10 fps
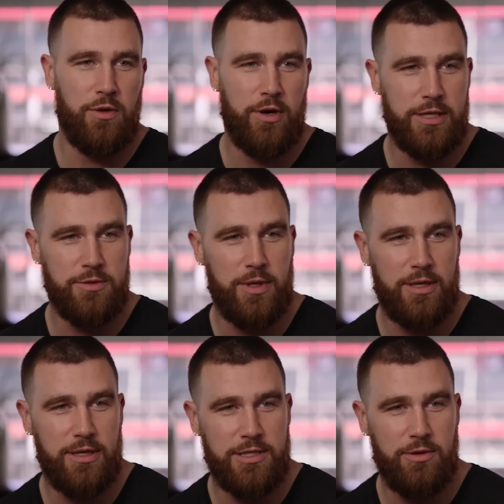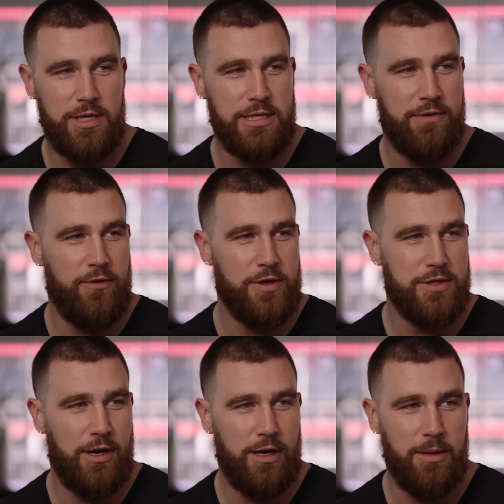an old photo of the latter
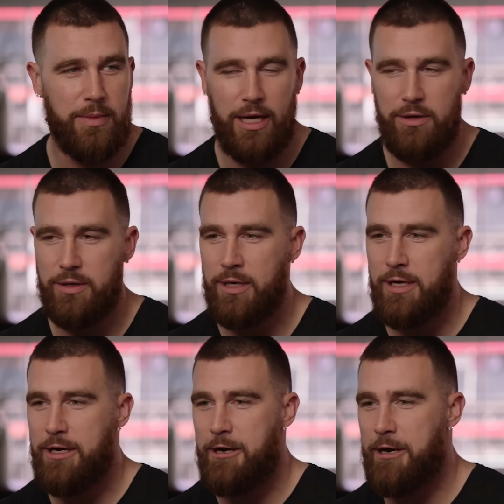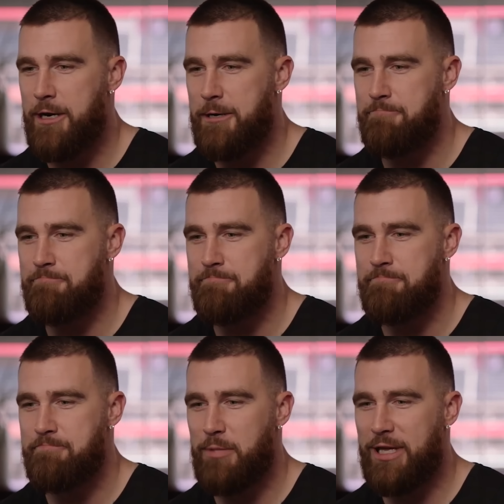is now going viral and not
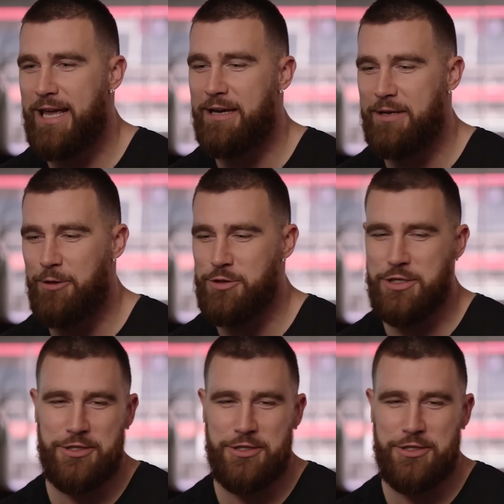for the right reasons.